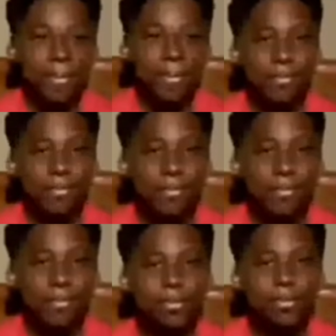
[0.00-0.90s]

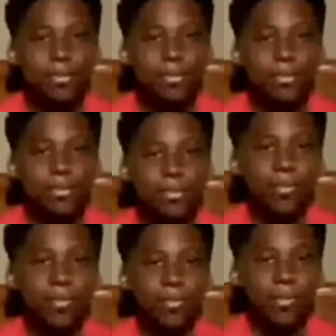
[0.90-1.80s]

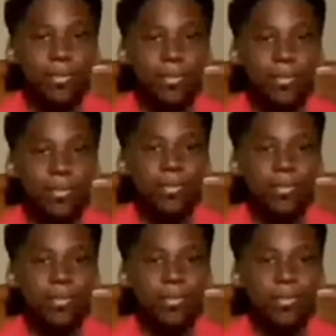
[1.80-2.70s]

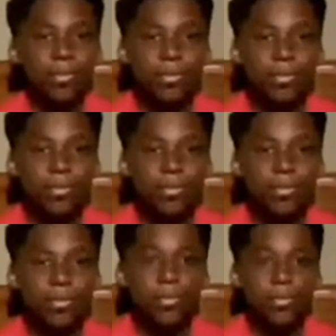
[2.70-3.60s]

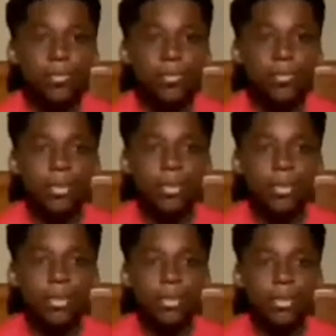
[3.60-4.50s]

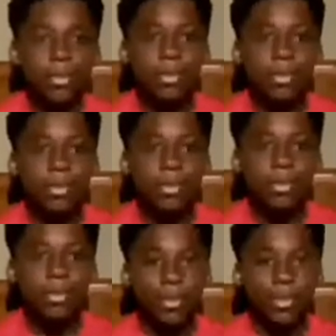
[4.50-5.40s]
(silent)